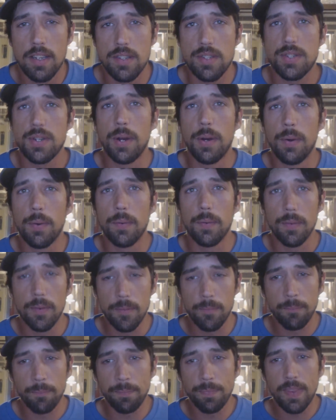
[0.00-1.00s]
So
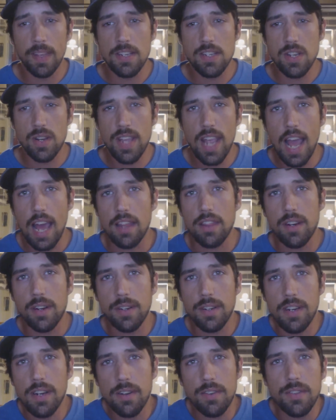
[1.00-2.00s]
yeah,
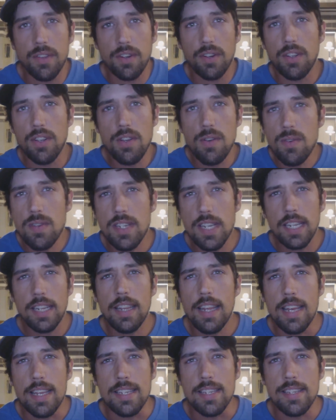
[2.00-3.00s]
they're
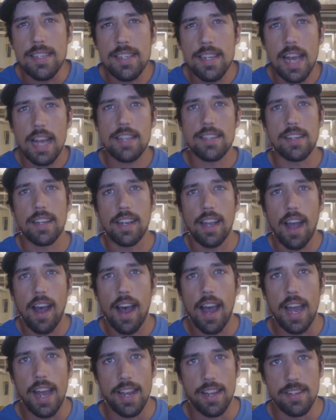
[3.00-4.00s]
using this as a
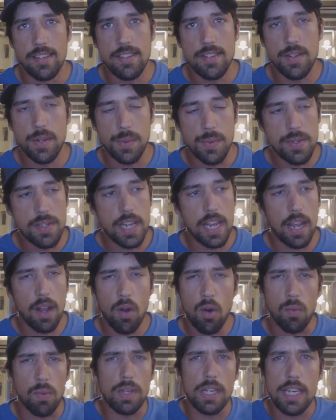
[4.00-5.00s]
guise to say,
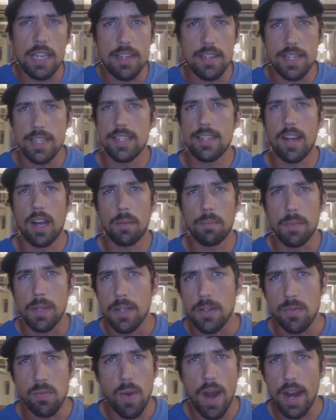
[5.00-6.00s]
oh, we need to stop
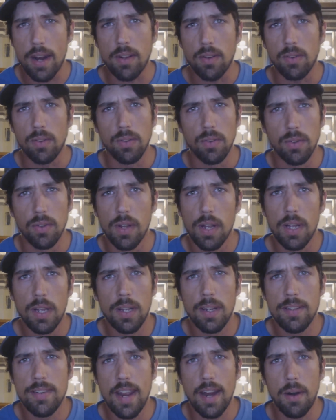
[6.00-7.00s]
these radical
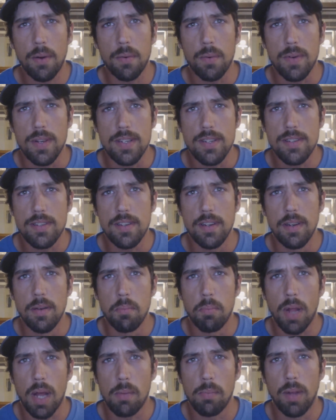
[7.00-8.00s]
terrorists
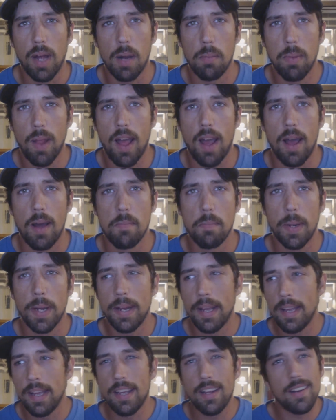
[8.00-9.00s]
and blah blah blah.
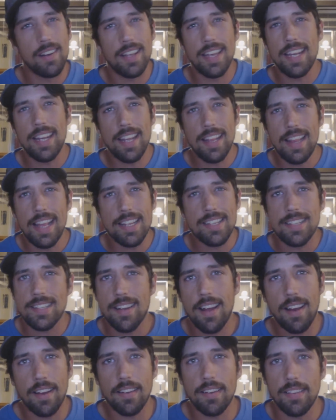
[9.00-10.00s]
But that's
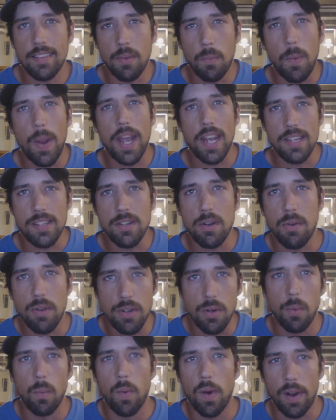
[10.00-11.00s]
not the way it's
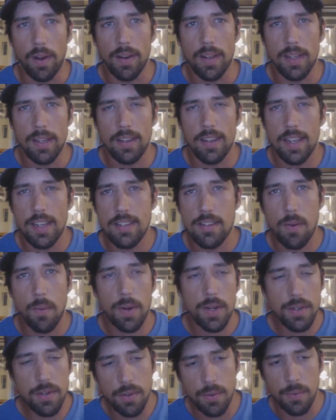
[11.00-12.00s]
going to work. It's
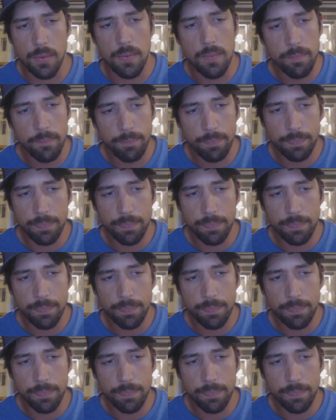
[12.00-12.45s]
going to